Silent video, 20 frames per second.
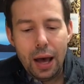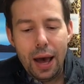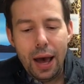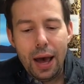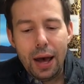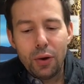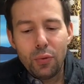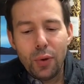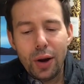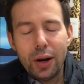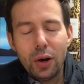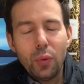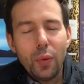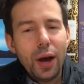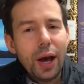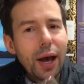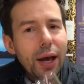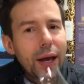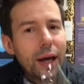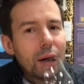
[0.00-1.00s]
And right
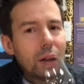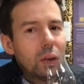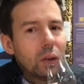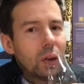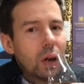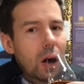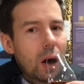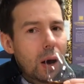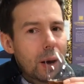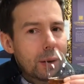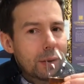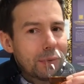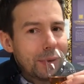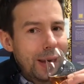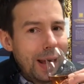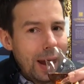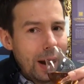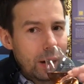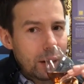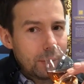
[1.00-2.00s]
away I get a lot of
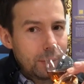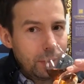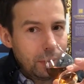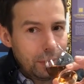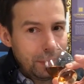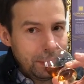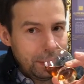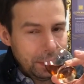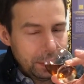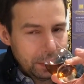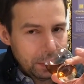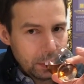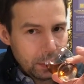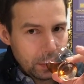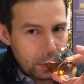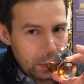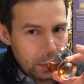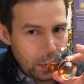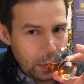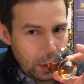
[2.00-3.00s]
caramel.
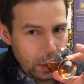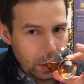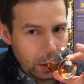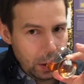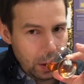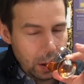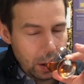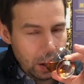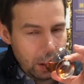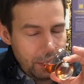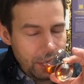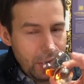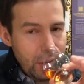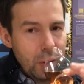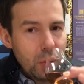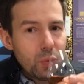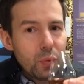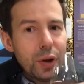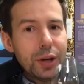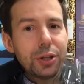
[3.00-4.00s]

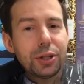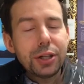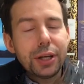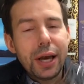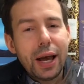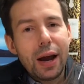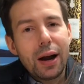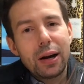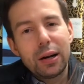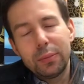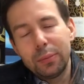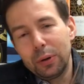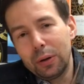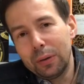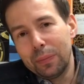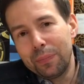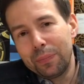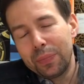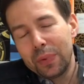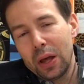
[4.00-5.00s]
Very rich
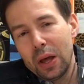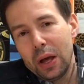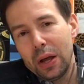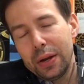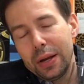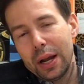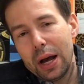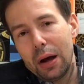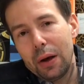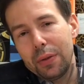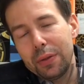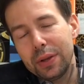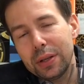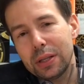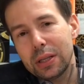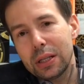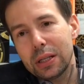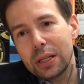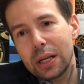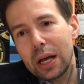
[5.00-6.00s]
caramel. Now
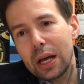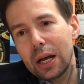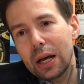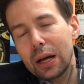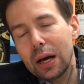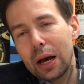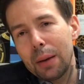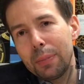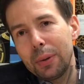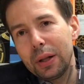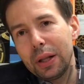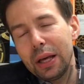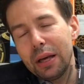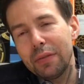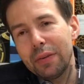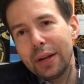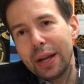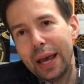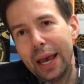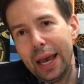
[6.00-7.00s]
this is, I
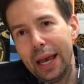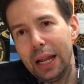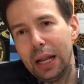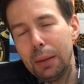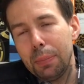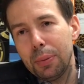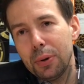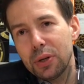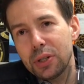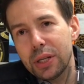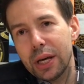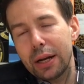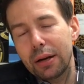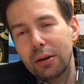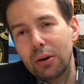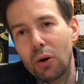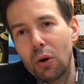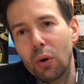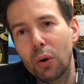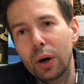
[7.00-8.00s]
believe, an
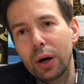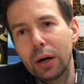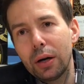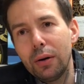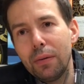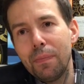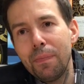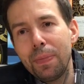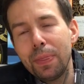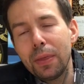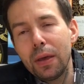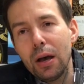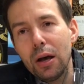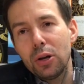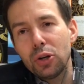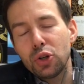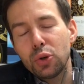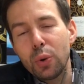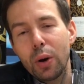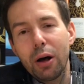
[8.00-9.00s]
80% corn,
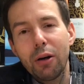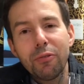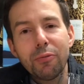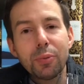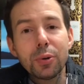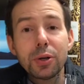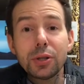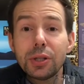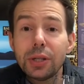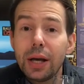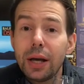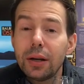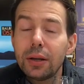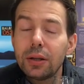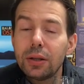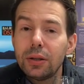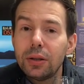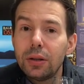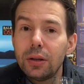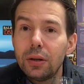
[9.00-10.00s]

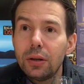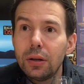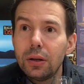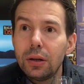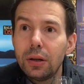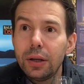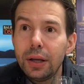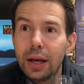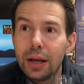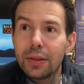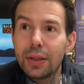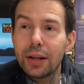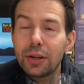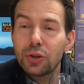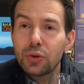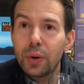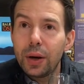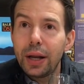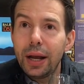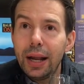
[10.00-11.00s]
12%, yeah,
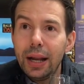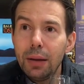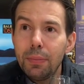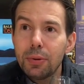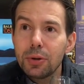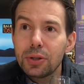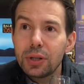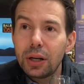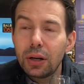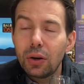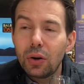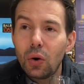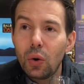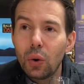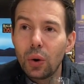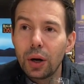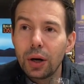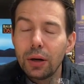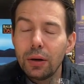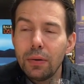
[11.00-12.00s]
that's right, 80%
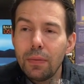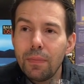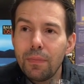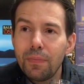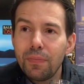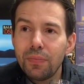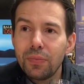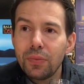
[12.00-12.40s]
corn,